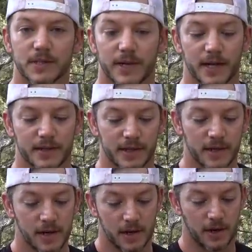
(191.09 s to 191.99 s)
that are out
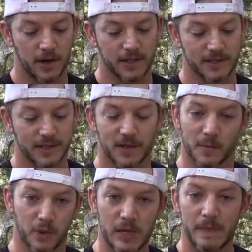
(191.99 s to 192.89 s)
there, are
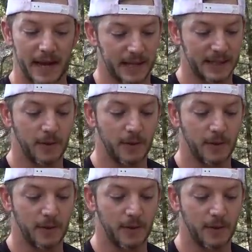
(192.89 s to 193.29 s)
considered pre-banned.